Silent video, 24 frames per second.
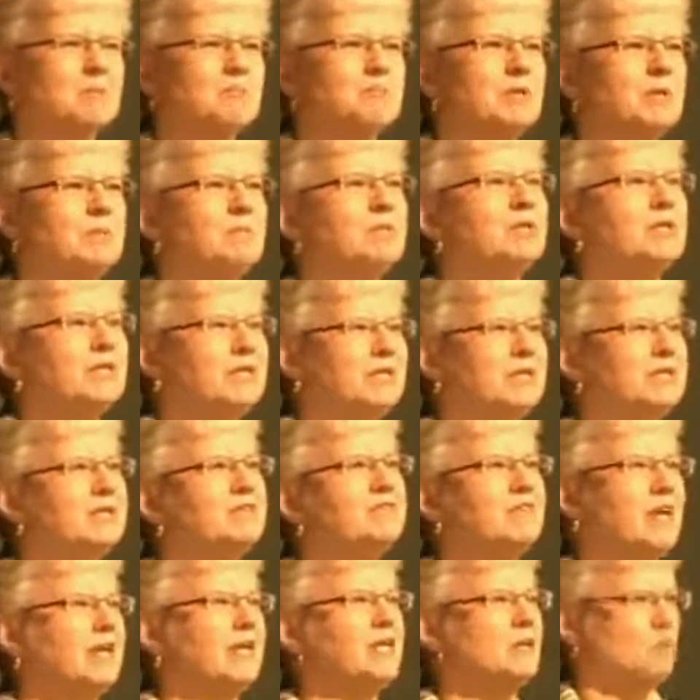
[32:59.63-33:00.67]
People can
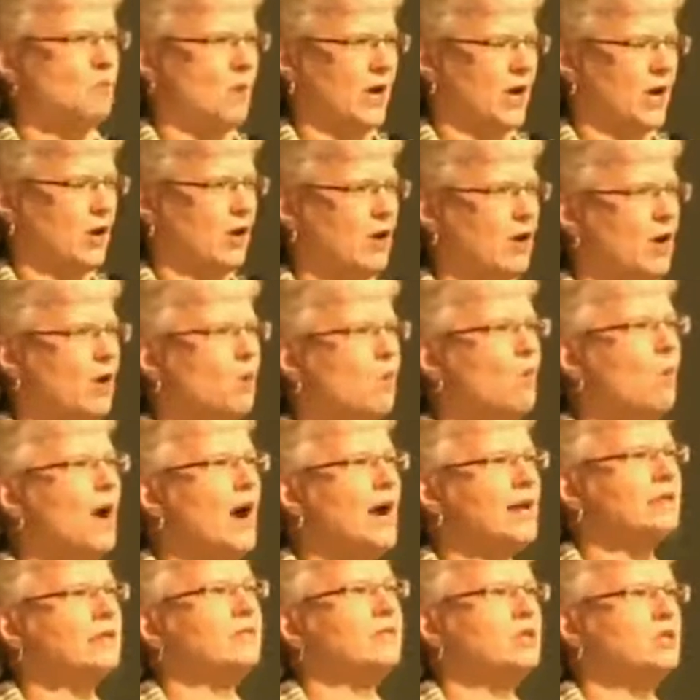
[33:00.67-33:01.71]
live anywhere.
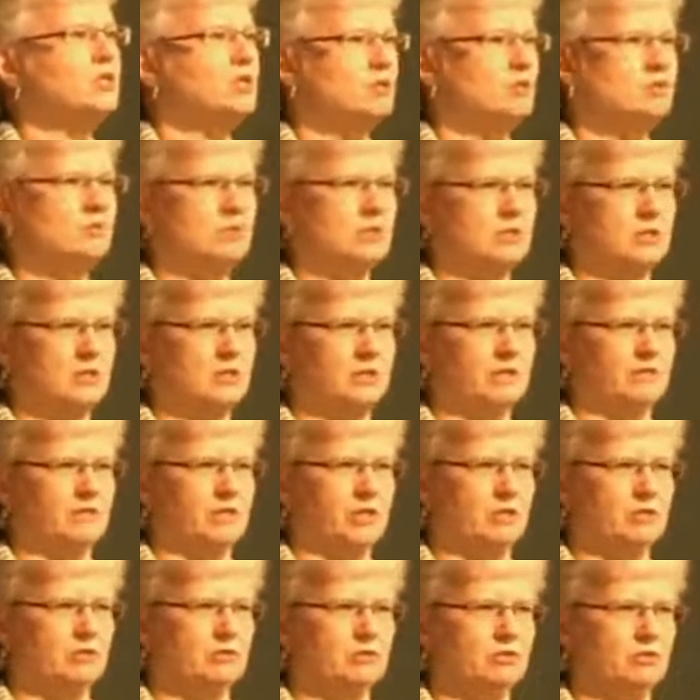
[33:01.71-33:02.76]
Why do they choose to live
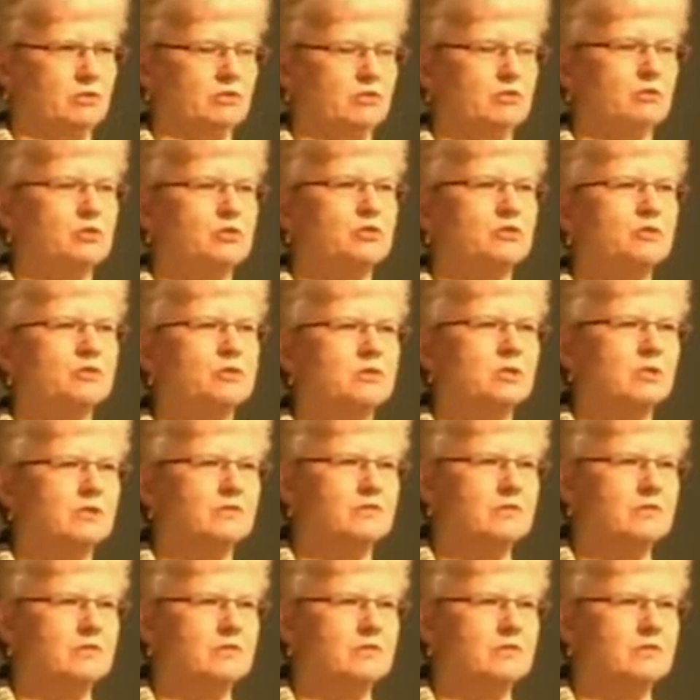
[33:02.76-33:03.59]
in Houston or choose to live